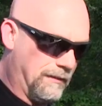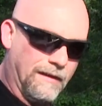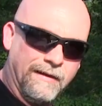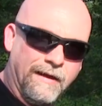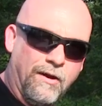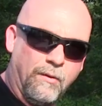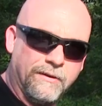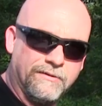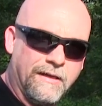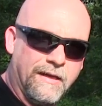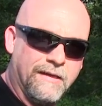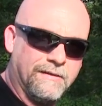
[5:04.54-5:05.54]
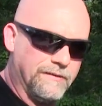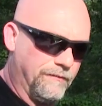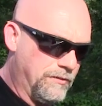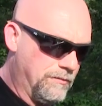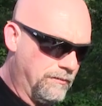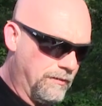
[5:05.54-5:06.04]
like always, guys,
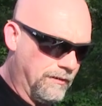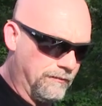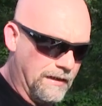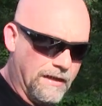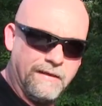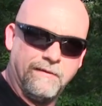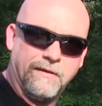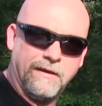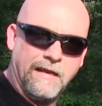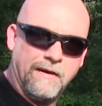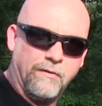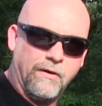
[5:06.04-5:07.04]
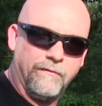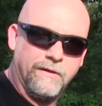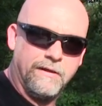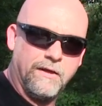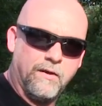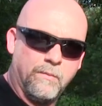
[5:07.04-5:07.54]
if you got anything out of our
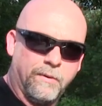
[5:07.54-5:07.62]
video,